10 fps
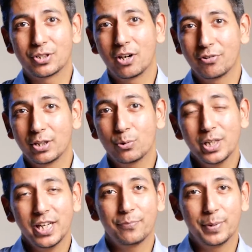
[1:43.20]

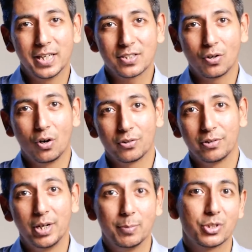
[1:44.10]
120 FPS on the
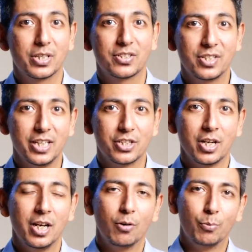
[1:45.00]
Rainbow Six Siege
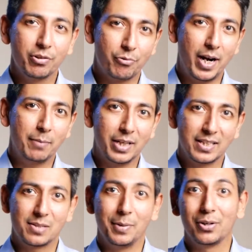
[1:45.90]
with a RAM
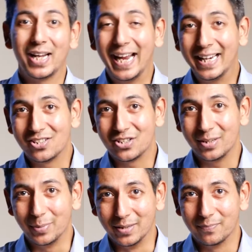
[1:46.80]
that's about
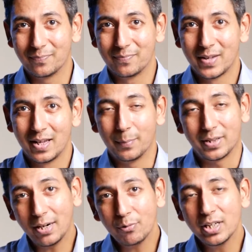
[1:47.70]
8GB. But
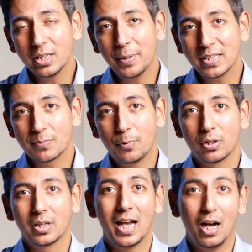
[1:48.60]
that really depends
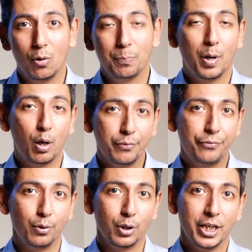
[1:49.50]
upon how
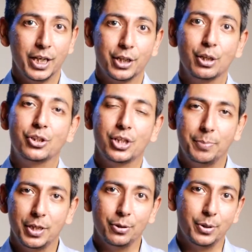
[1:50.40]
powerful your
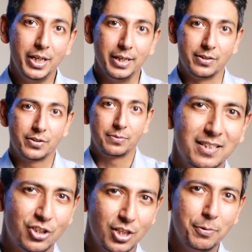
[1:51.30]
GPU is.
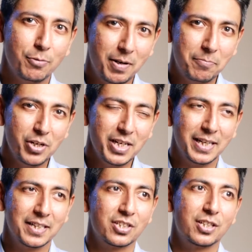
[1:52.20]
The GPU memory
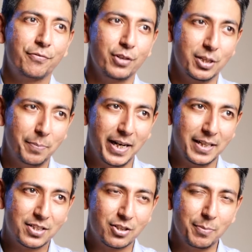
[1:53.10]
is a different
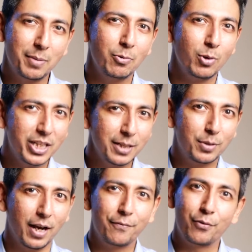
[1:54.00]
debate, so maybe we'll keep
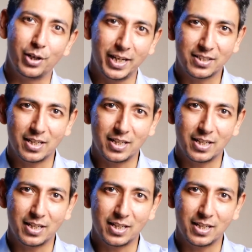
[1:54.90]
that for our next